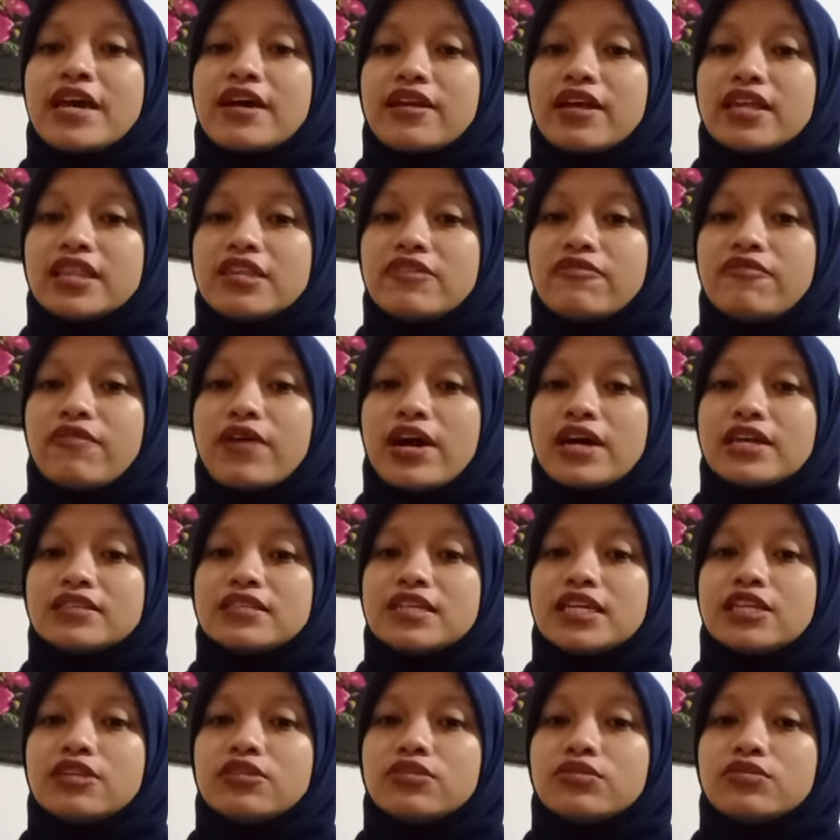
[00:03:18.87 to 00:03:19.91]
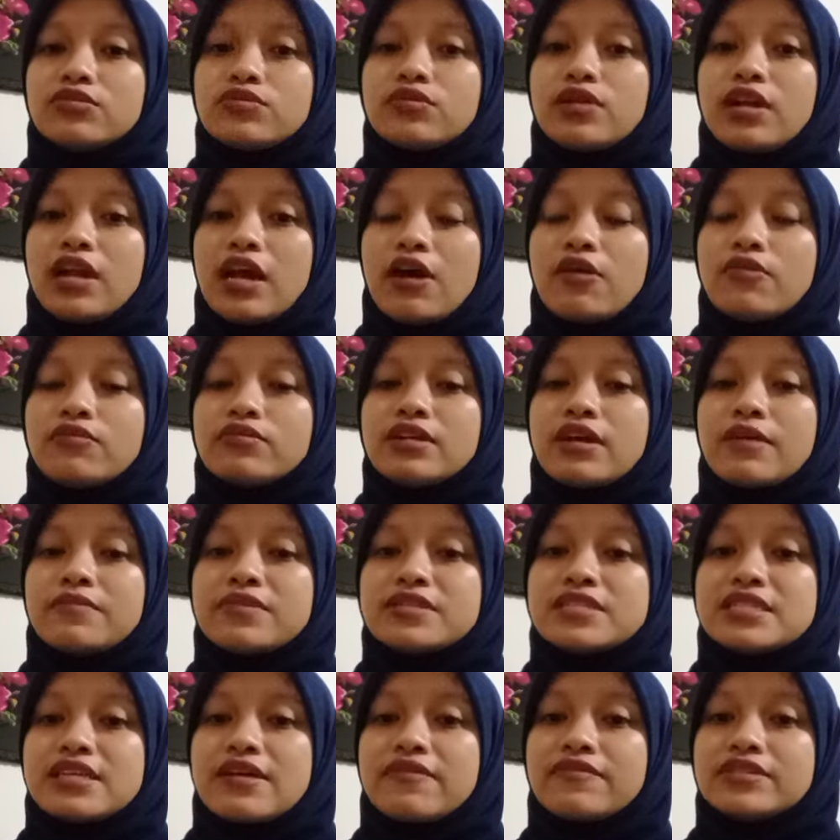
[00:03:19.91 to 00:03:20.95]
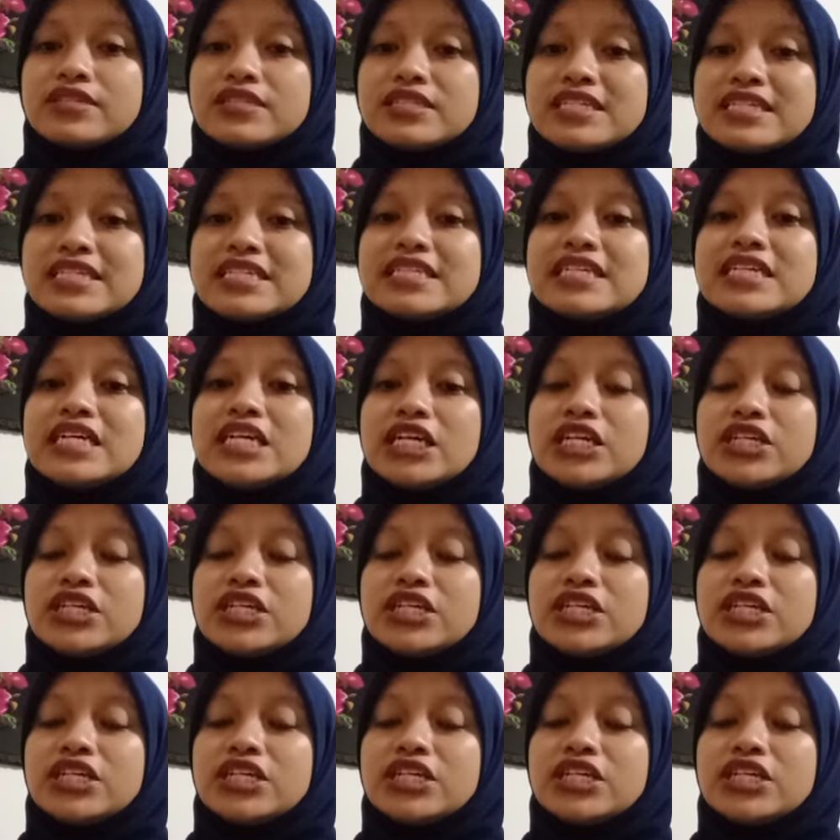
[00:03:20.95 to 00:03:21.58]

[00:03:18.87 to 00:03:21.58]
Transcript: ratified into Law Number 17,